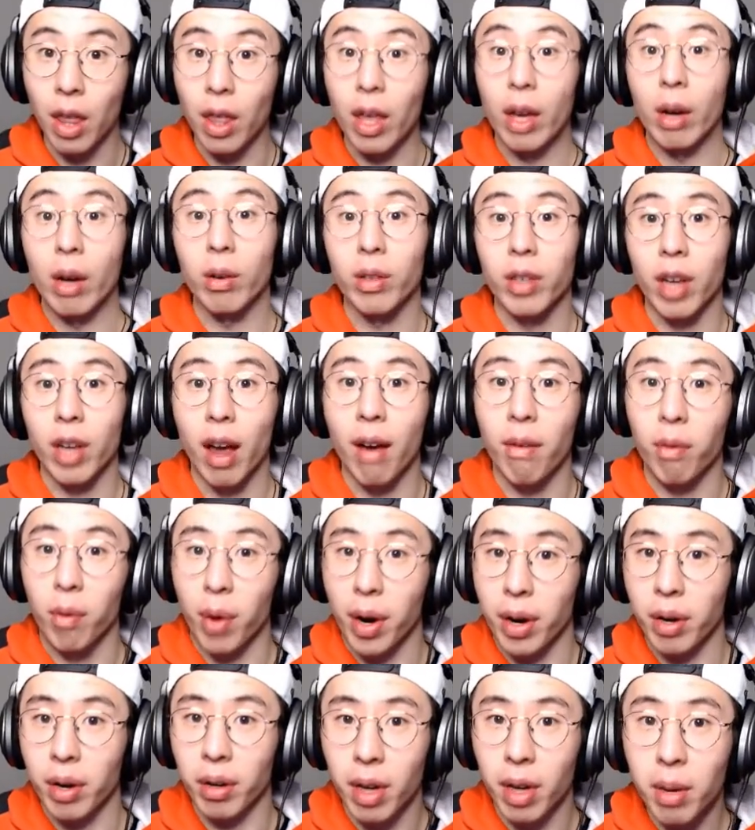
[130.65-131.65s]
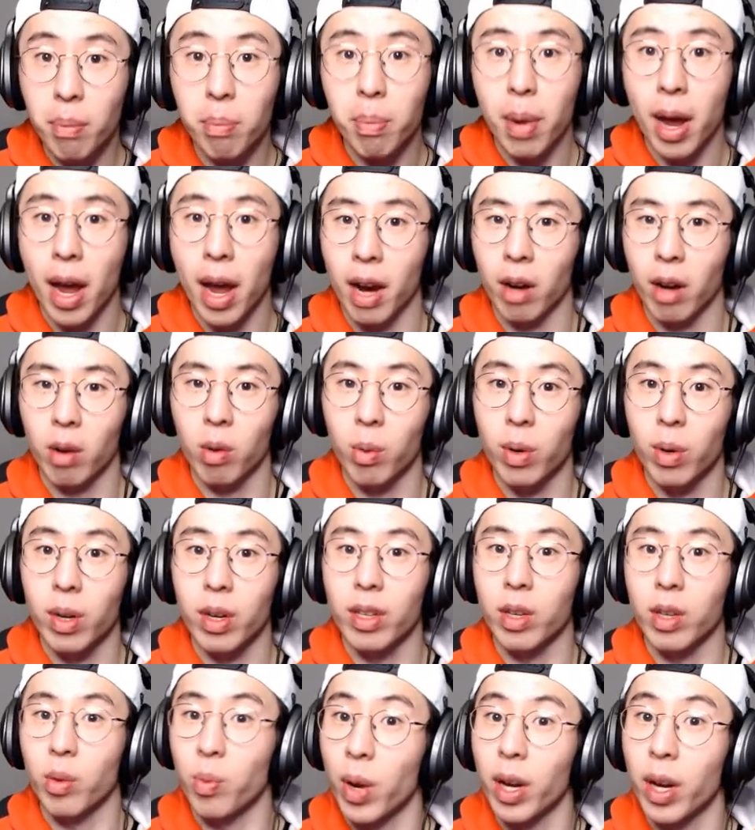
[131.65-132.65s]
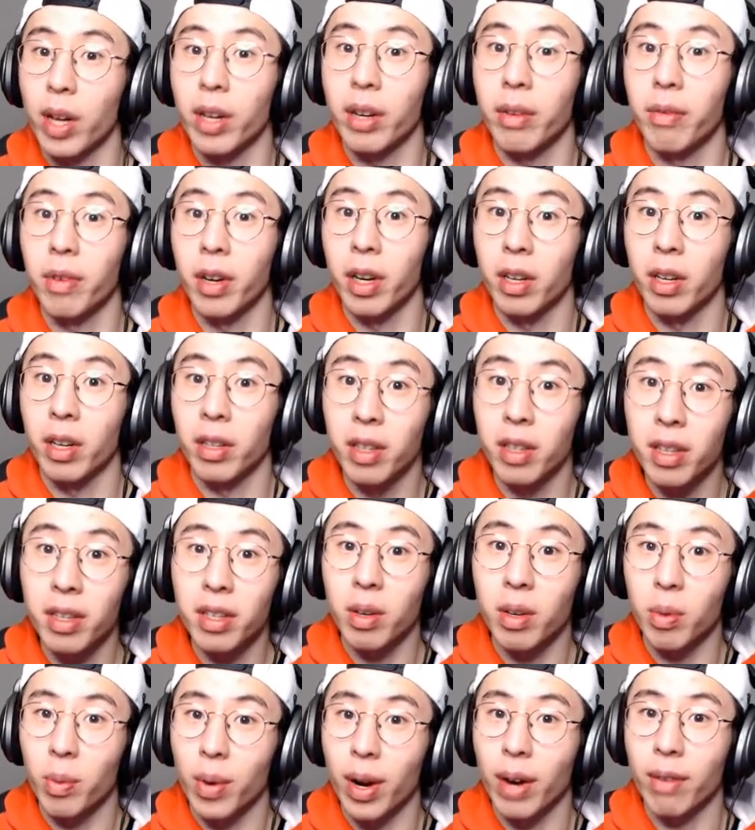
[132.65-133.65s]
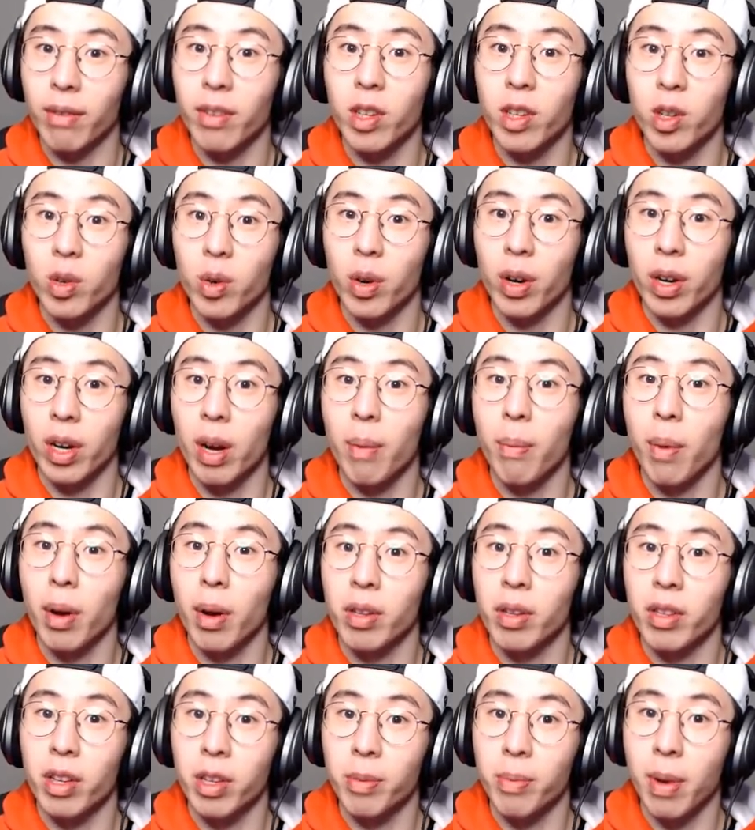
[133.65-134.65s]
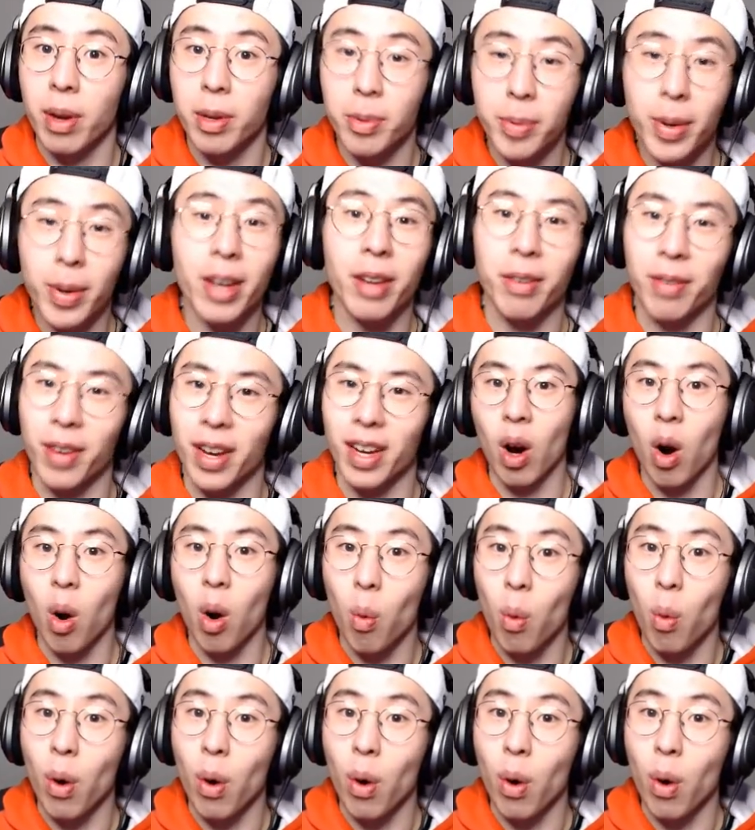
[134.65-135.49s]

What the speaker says: They also have Graydle Impact, which is a relatively consistent way of destroying your monsters by spell effect.